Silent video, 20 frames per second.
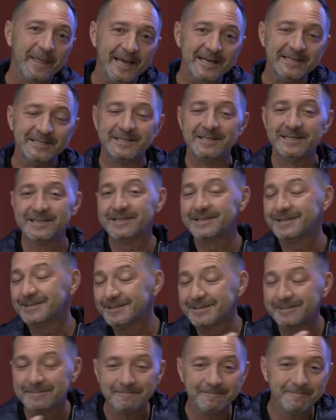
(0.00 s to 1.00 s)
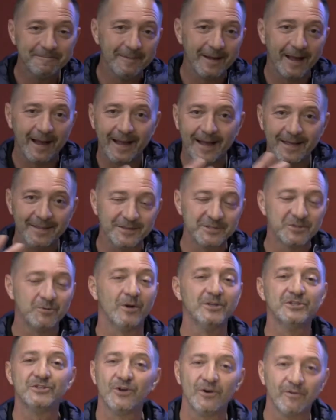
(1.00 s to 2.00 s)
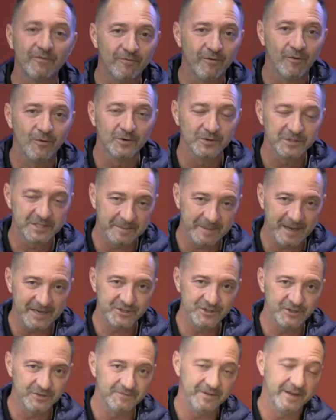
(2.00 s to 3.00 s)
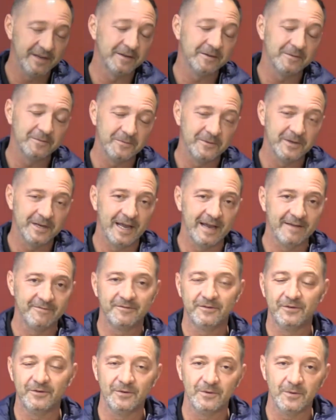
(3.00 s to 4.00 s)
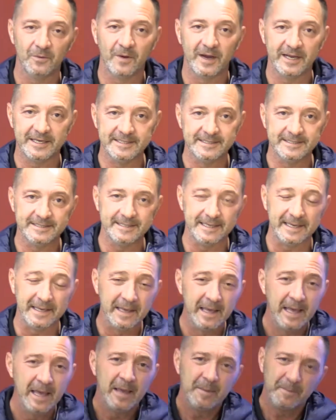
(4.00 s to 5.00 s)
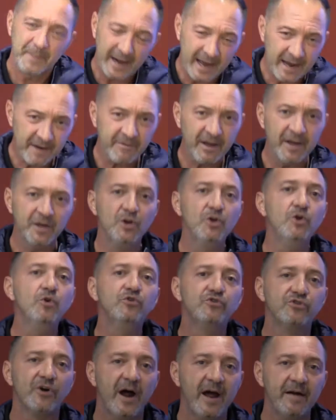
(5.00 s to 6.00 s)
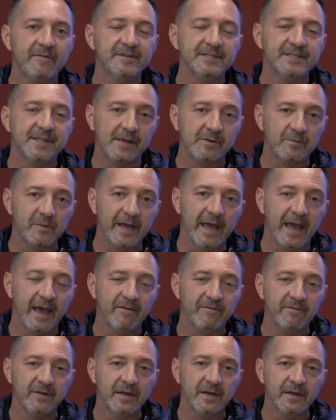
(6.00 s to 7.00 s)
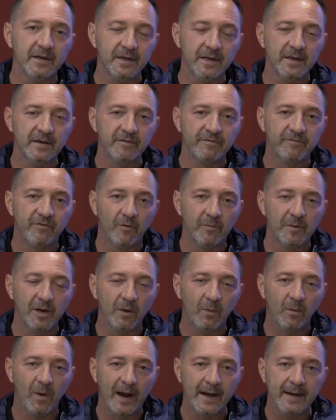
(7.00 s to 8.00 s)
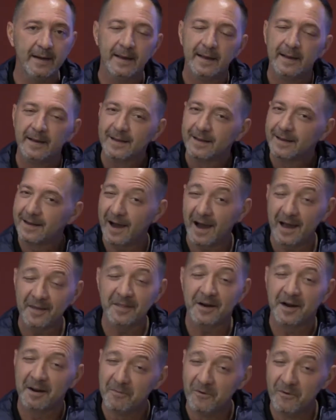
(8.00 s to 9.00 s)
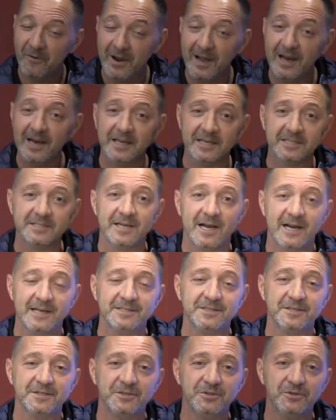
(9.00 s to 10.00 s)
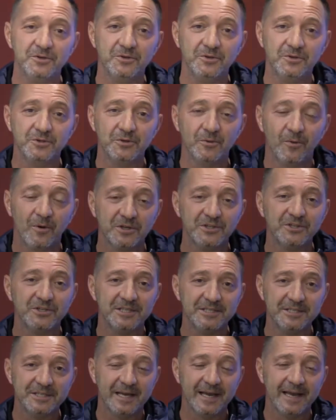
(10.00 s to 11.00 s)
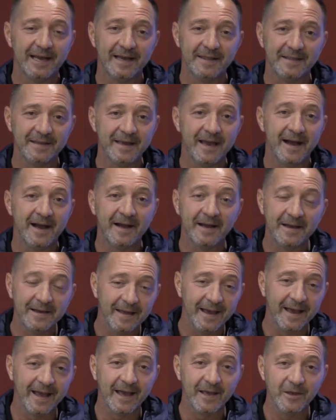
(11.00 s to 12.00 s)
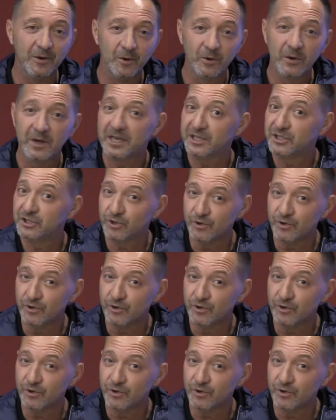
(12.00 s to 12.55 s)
Is this uh, the swan song for Sebastian Vettel? We'll have to wait and see. But out of our new drivers that we have in, in Formula One, guy that I'm really excited to, to watch is uh, the young uh, Yuki